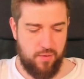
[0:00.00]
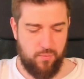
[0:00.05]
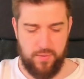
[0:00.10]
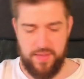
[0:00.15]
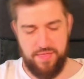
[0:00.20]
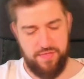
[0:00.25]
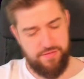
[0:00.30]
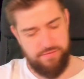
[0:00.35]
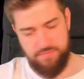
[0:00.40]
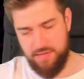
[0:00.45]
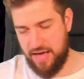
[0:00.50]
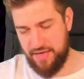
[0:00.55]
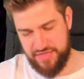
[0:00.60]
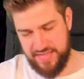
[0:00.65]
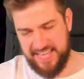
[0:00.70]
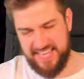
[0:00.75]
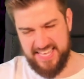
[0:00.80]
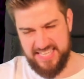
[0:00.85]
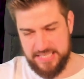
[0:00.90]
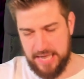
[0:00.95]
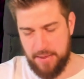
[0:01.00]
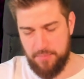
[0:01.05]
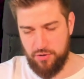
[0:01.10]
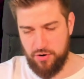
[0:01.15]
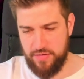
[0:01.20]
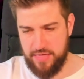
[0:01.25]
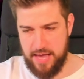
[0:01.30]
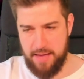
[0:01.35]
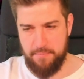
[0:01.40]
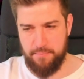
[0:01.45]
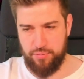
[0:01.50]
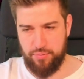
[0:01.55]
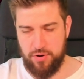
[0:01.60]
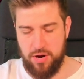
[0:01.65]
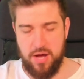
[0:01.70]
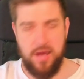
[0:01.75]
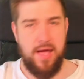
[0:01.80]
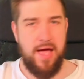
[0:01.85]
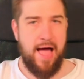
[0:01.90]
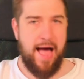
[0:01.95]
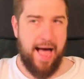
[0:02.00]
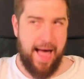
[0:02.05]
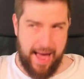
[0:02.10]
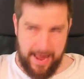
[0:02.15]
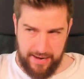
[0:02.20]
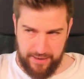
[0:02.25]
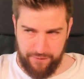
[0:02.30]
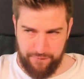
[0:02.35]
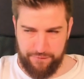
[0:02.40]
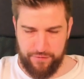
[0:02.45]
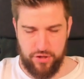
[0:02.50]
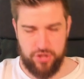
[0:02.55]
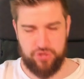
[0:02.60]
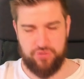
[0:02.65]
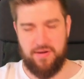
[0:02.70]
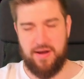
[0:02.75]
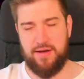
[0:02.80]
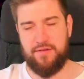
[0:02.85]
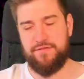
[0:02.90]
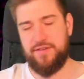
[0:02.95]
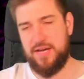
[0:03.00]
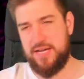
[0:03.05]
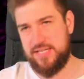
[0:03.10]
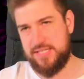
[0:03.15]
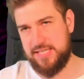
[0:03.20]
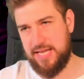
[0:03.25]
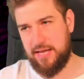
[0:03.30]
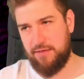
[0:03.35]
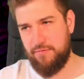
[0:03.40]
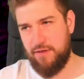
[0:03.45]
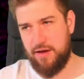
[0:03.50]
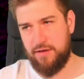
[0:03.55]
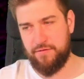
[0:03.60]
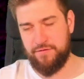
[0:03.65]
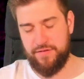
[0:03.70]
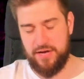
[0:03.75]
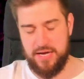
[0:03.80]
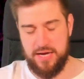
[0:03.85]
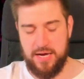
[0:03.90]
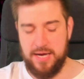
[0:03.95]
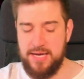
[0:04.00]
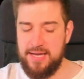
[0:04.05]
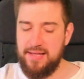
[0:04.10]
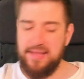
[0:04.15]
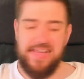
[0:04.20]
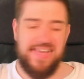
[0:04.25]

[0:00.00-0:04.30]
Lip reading: with, I think it's Hammer of the Emperor and first rank fire, second rank fire,